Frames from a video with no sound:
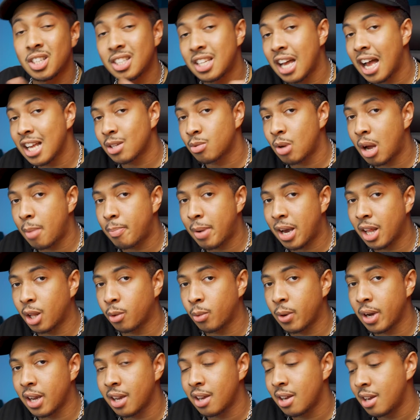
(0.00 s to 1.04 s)
is hot swap by the
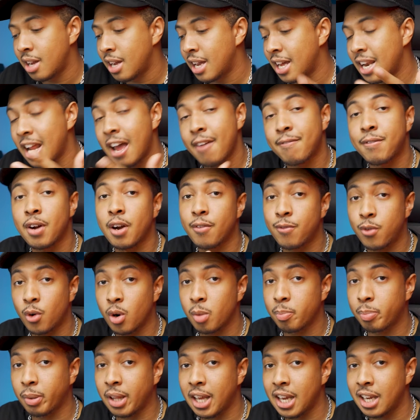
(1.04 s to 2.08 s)
way, an
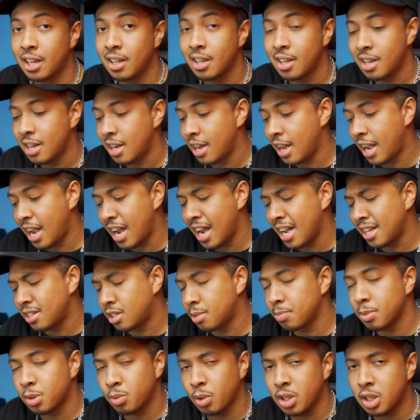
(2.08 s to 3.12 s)
FR4 plate, and
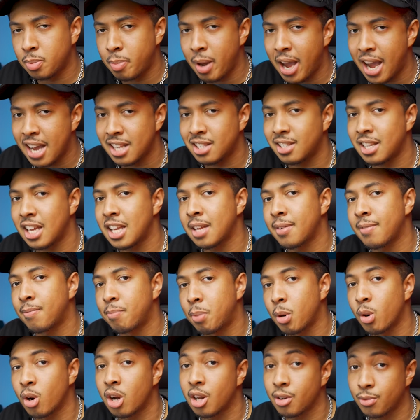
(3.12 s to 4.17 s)
some switch pads and
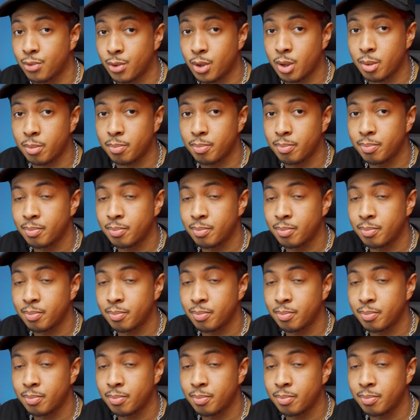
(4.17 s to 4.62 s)
pour-on foam.